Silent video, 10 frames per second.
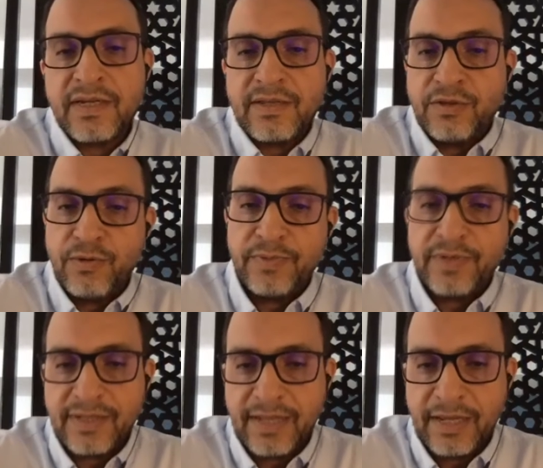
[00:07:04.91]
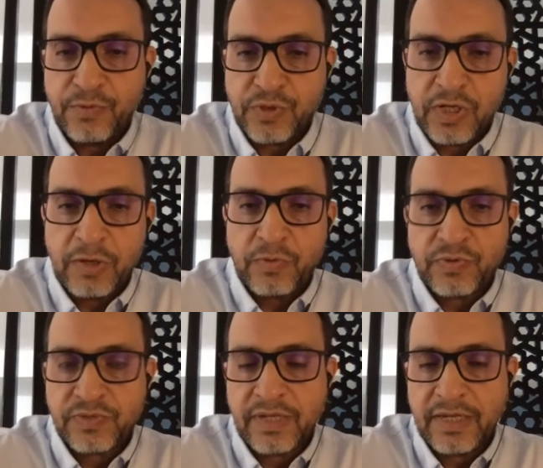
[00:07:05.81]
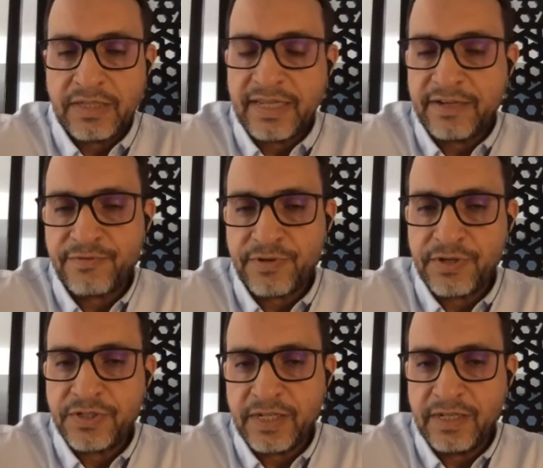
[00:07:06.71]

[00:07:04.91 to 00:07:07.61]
dominant language of science like French,